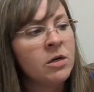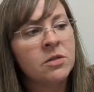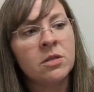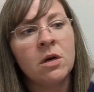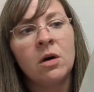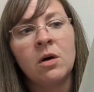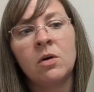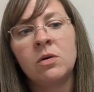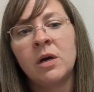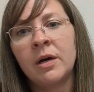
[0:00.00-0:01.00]

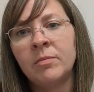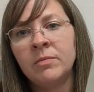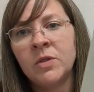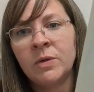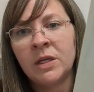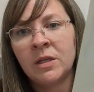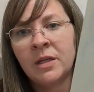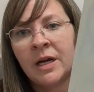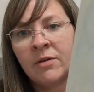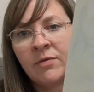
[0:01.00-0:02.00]
So I'm doing
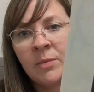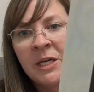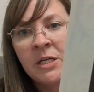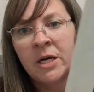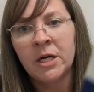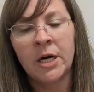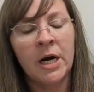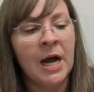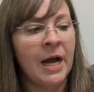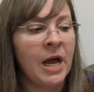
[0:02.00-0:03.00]
that for my
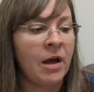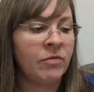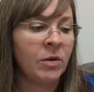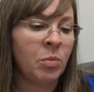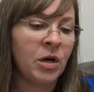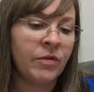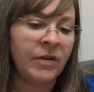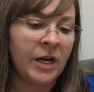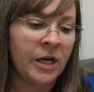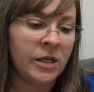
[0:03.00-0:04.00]
daughter. I have the
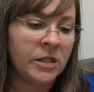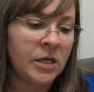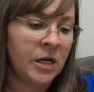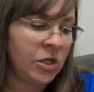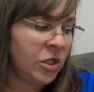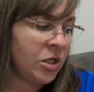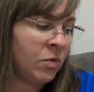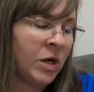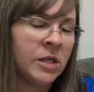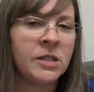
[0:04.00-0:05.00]
perfect, she
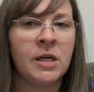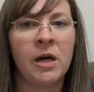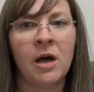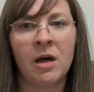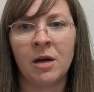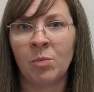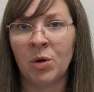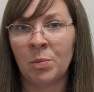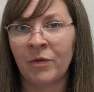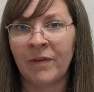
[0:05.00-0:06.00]
wants it on a
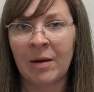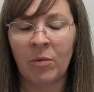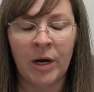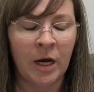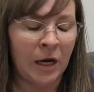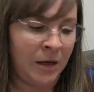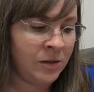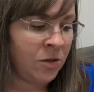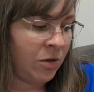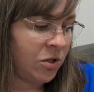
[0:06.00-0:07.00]
purple fabric.
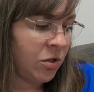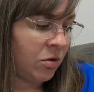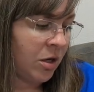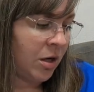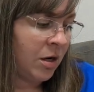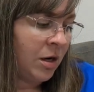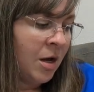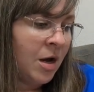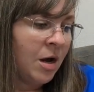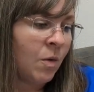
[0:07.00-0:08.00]
And so I showed her
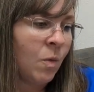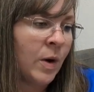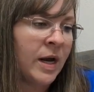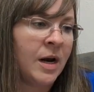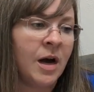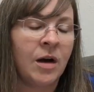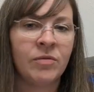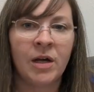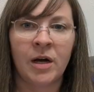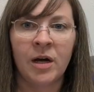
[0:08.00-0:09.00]
one
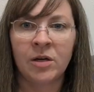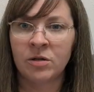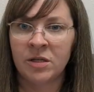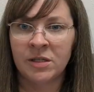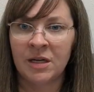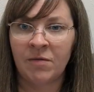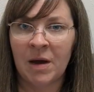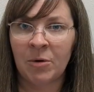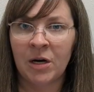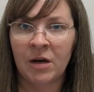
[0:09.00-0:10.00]
of the under the sea
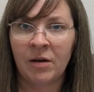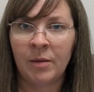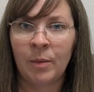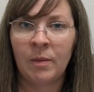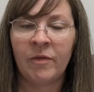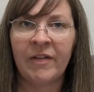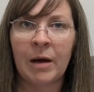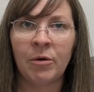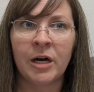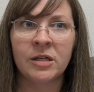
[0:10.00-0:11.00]
fabric
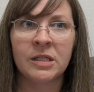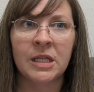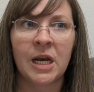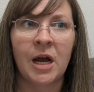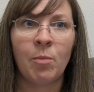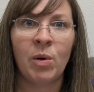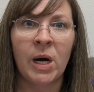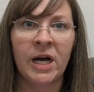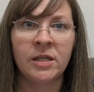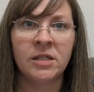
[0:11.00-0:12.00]
fabrics that I
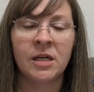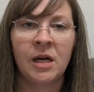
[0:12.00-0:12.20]
bought